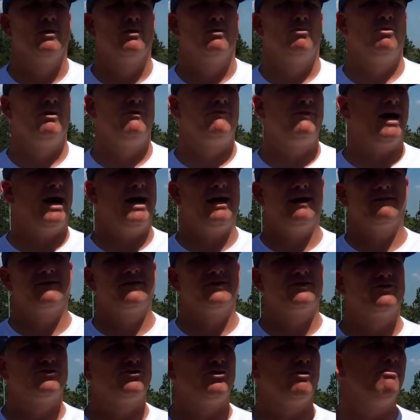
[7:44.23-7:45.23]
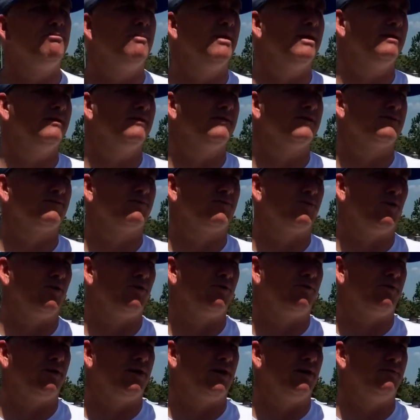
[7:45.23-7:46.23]
We've got a tremendous
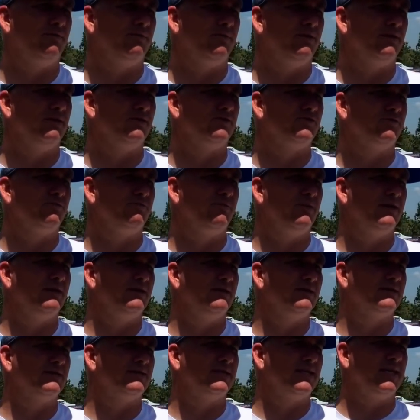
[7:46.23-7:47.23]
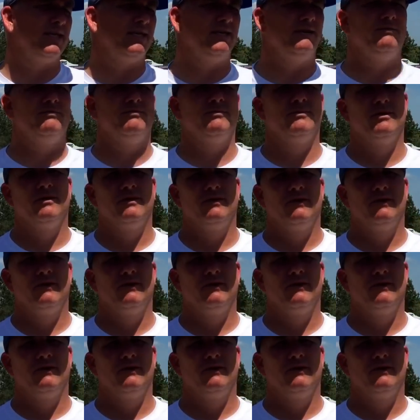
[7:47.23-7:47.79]
program and a tremendous team,